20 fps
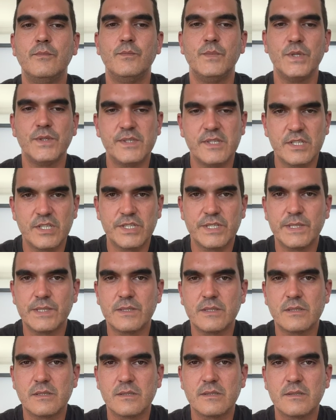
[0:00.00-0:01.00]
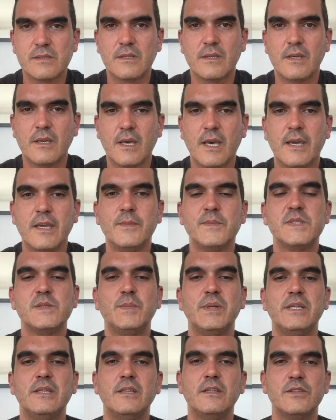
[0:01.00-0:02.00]
Musicians, I am
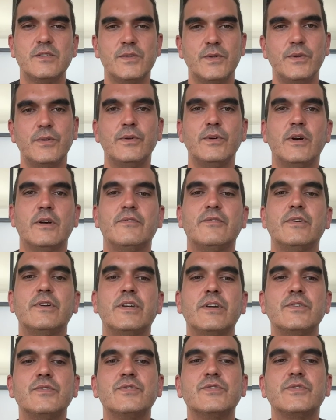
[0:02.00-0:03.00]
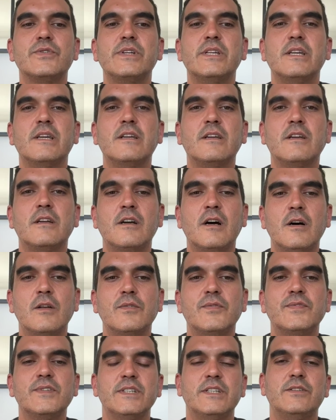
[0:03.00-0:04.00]
speaking to you of a country
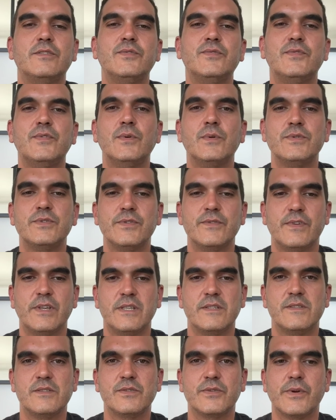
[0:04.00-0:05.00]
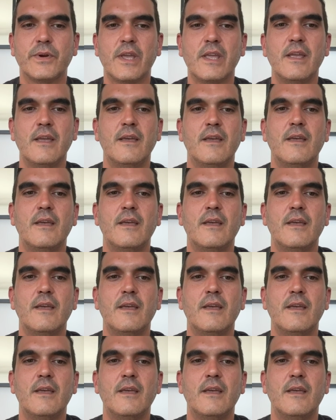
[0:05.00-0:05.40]
engulfed in a fault of history,